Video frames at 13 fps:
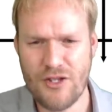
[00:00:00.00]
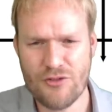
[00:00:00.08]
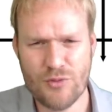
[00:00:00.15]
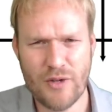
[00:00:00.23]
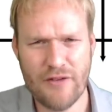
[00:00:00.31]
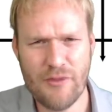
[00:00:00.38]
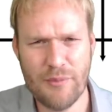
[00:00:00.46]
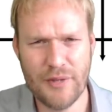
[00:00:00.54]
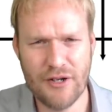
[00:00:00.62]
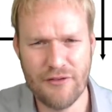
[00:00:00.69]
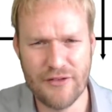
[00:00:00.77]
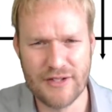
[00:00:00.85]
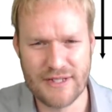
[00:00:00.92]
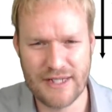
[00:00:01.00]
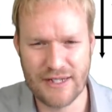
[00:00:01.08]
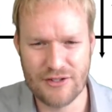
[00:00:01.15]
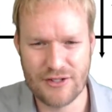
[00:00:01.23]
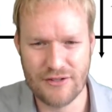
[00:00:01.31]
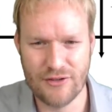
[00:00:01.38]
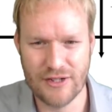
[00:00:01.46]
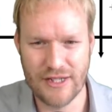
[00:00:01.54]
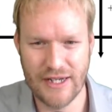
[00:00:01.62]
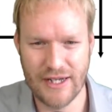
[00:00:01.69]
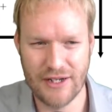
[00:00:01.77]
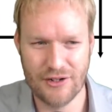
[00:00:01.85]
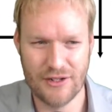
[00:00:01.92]
So we have a bit of a sense of what that
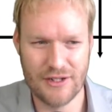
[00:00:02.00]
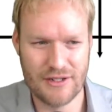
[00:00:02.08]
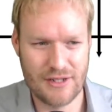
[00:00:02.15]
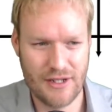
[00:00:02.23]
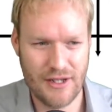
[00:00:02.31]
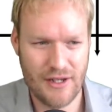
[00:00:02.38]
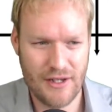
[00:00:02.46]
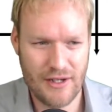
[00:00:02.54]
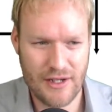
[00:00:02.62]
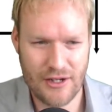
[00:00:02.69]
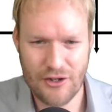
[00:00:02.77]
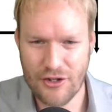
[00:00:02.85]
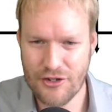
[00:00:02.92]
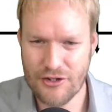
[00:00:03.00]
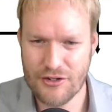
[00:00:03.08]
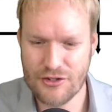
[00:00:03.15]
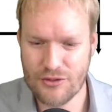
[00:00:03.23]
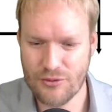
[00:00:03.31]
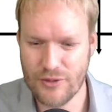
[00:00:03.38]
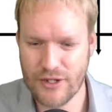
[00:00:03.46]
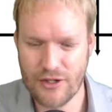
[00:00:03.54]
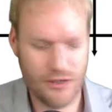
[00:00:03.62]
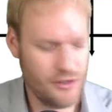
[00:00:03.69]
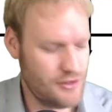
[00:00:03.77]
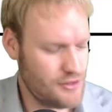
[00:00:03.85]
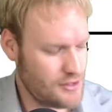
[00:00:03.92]
angle is. Now notice we
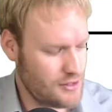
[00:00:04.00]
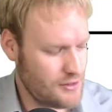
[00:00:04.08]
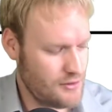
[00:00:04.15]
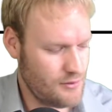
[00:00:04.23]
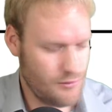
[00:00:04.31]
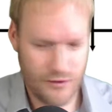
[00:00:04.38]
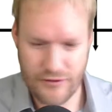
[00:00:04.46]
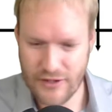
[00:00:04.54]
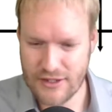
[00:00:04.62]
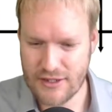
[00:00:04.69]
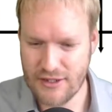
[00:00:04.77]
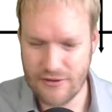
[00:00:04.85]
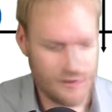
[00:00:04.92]
could move ourselves